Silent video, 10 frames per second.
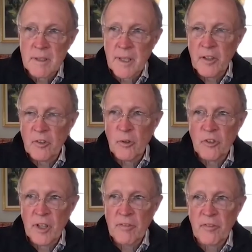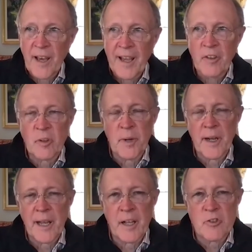I guess you'd say, facts
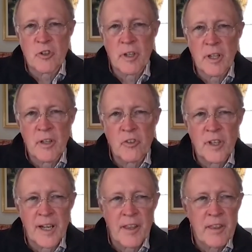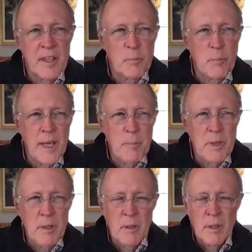about Alger Hiss, and I think
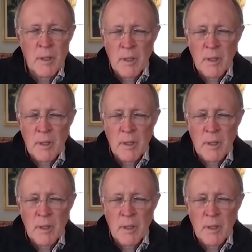maybe